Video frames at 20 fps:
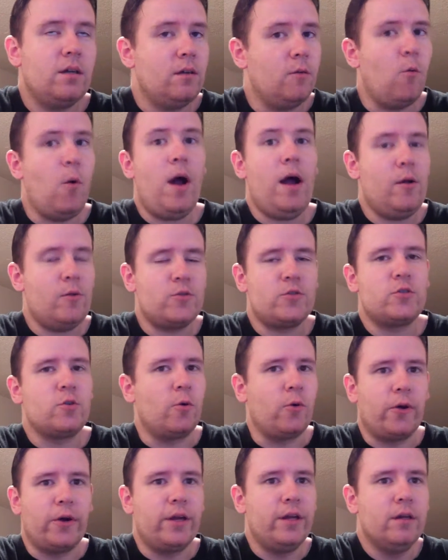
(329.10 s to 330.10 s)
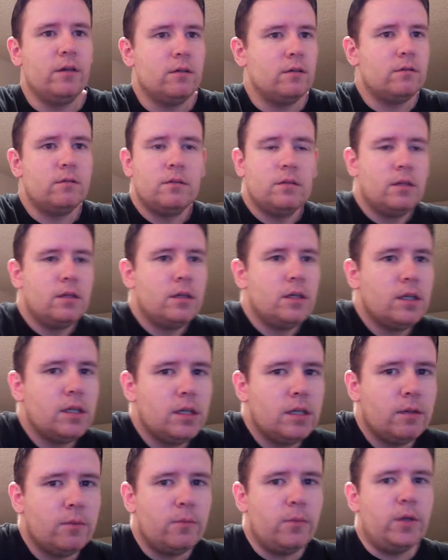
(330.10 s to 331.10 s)
Wild story.
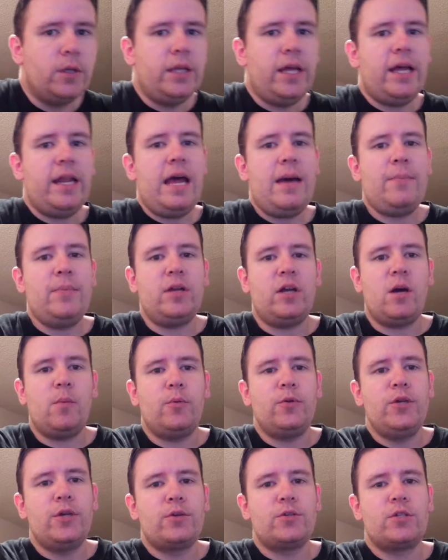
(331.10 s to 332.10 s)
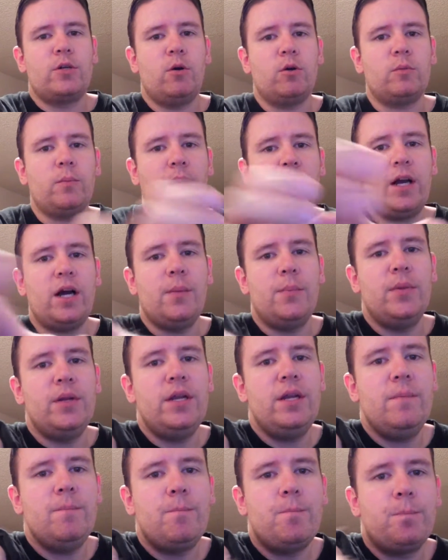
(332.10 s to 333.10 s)
But that happened a couple years ago with my
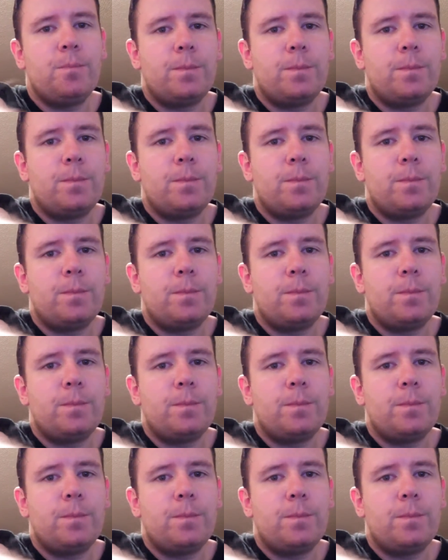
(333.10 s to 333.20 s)
company.